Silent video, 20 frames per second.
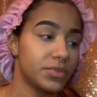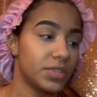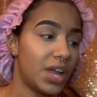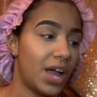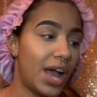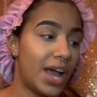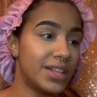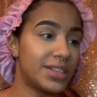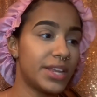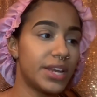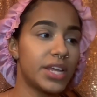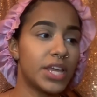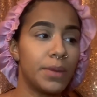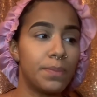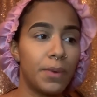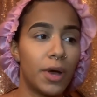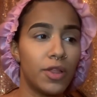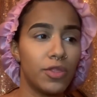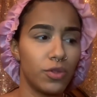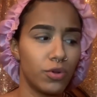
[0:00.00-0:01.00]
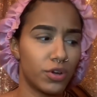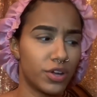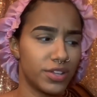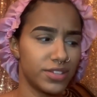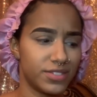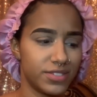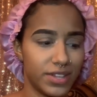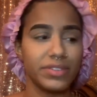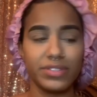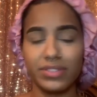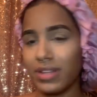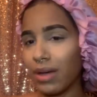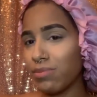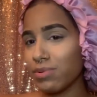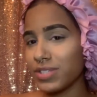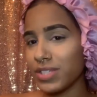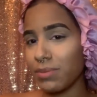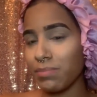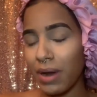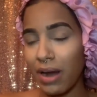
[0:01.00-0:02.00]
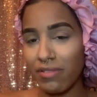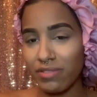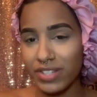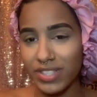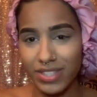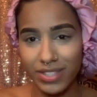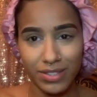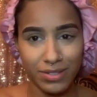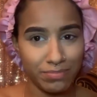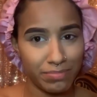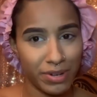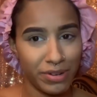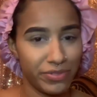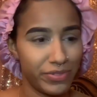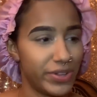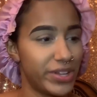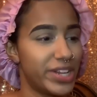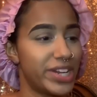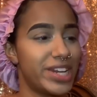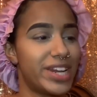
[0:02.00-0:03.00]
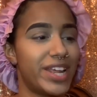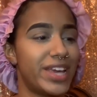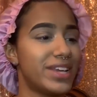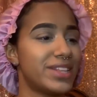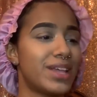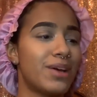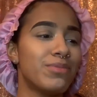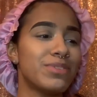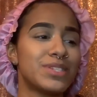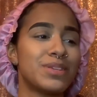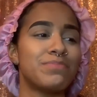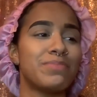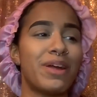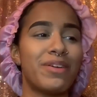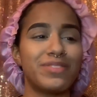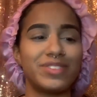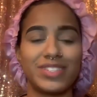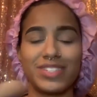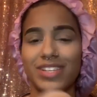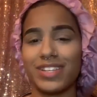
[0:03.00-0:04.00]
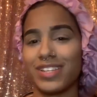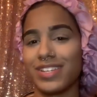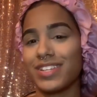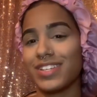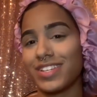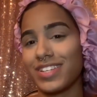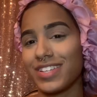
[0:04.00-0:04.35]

I didn't keep on though, cause that was embarrassing, period. Like that was embarrassing.